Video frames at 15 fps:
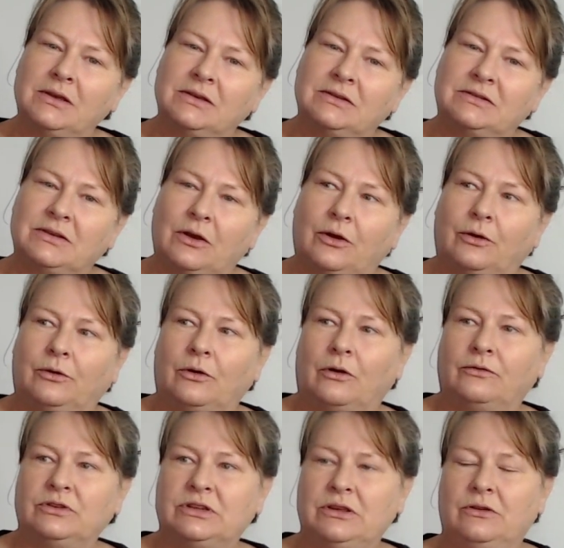So
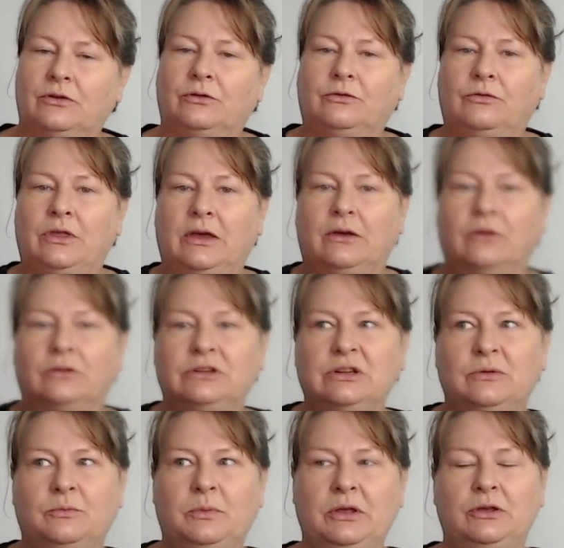obviously they're going to be